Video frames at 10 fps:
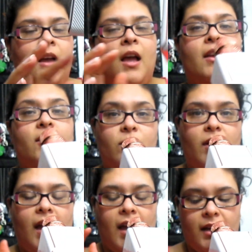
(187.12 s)
and you
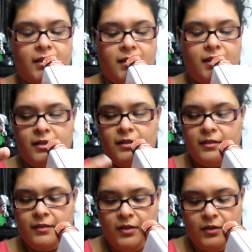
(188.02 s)
can,
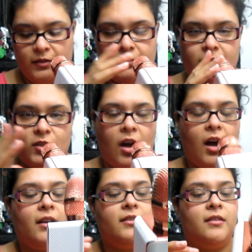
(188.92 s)
you know,
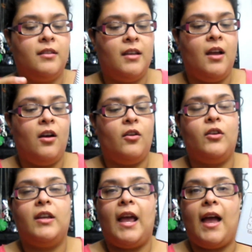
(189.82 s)
talk. You
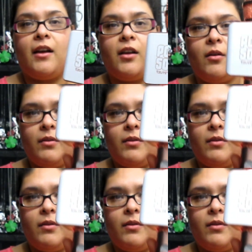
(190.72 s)
can echo